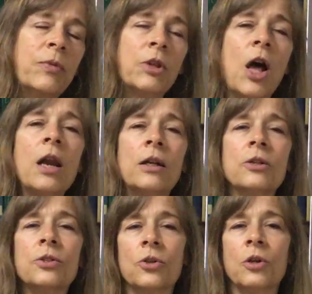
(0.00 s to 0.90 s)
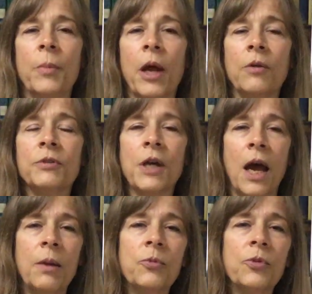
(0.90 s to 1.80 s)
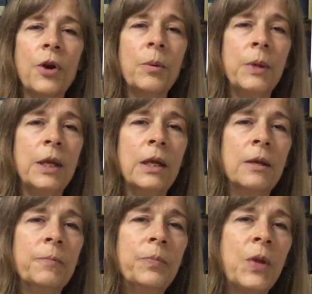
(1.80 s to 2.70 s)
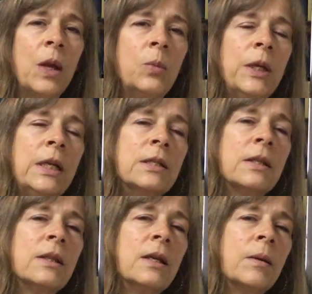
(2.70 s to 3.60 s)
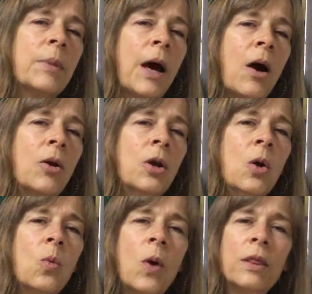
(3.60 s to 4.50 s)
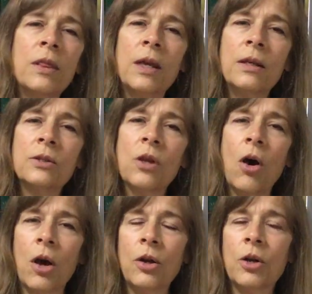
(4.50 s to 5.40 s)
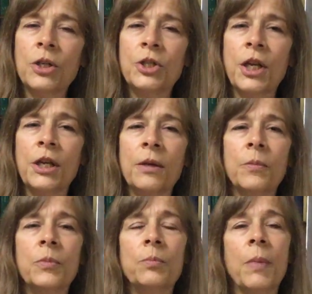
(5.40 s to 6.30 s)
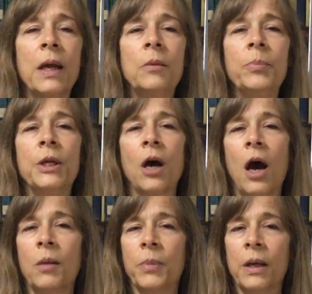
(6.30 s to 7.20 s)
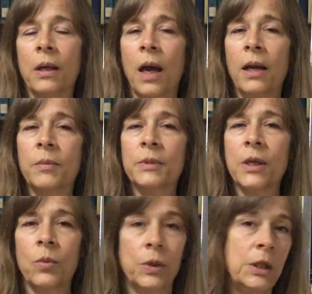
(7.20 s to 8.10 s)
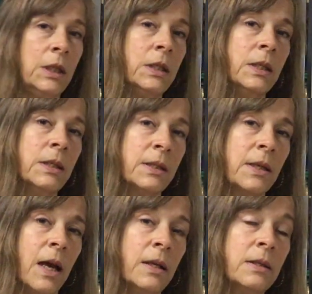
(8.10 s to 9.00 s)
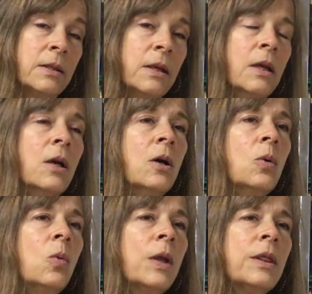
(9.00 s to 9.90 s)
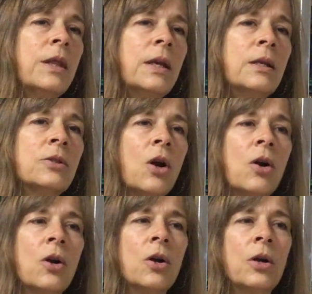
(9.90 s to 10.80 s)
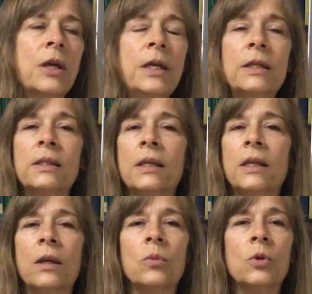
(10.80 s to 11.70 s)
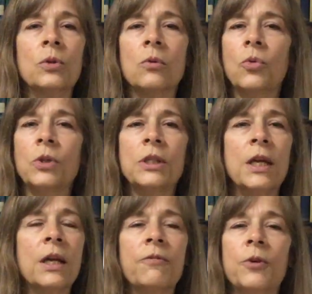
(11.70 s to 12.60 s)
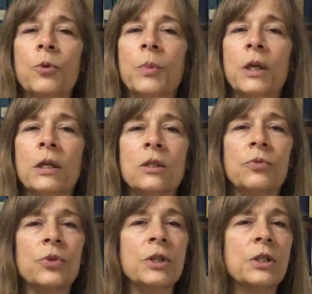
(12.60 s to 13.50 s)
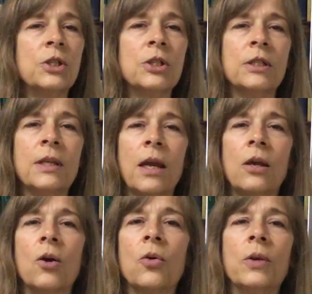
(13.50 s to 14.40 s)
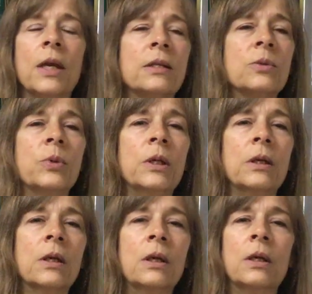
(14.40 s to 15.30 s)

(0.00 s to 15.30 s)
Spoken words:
allotted a certain amount of time for our meeting, and we need to think about what things on our agenda might be hot button items that we'll need to discuss, what things are easy and will only take a few minutes for us to just say, oh yes, we